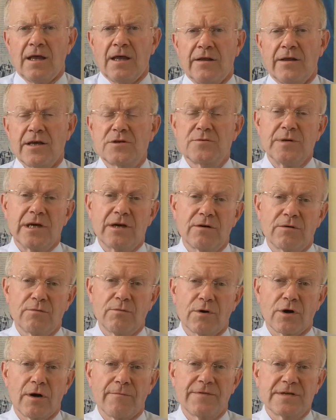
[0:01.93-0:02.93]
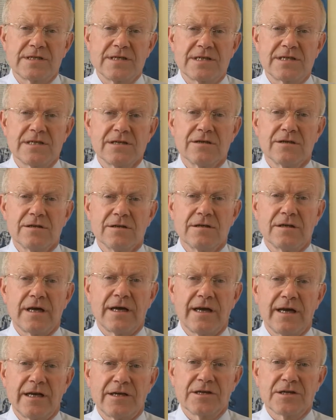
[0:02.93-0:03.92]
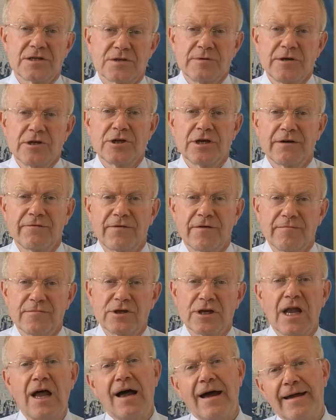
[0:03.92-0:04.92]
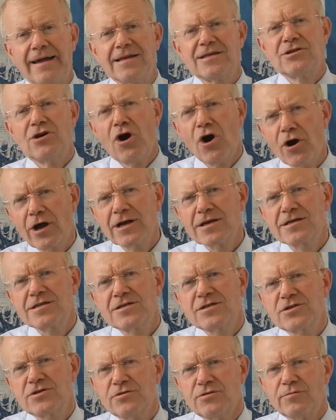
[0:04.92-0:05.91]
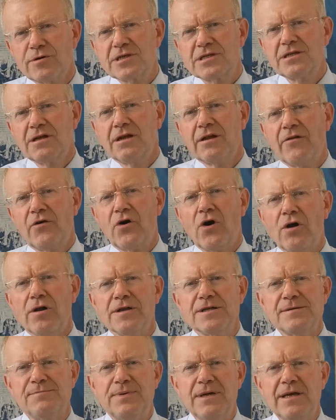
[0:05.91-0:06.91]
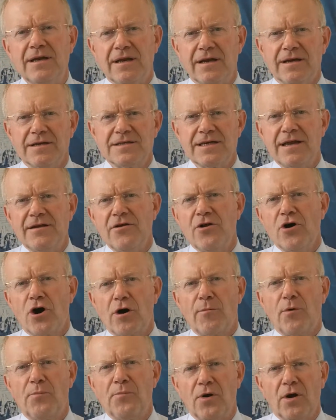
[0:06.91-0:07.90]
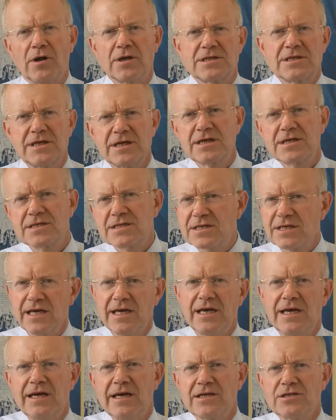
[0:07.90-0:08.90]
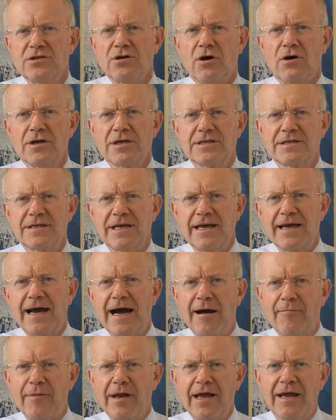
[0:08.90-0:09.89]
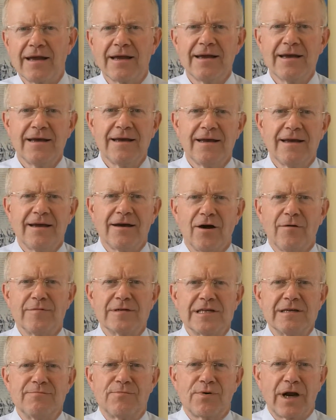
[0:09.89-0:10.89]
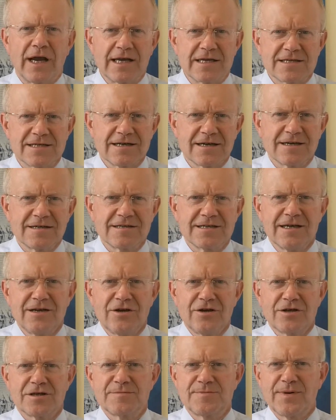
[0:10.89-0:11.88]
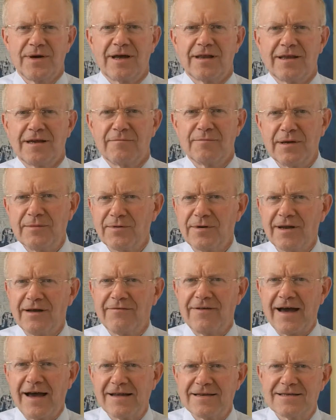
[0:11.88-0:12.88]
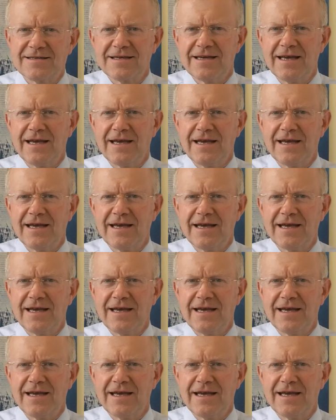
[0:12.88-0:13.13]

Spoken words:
This week, we're obviously still just switching from July into August, so we're still in the holiday period and normal politics is not happening. Obviously, Brexit continues, but I think people have had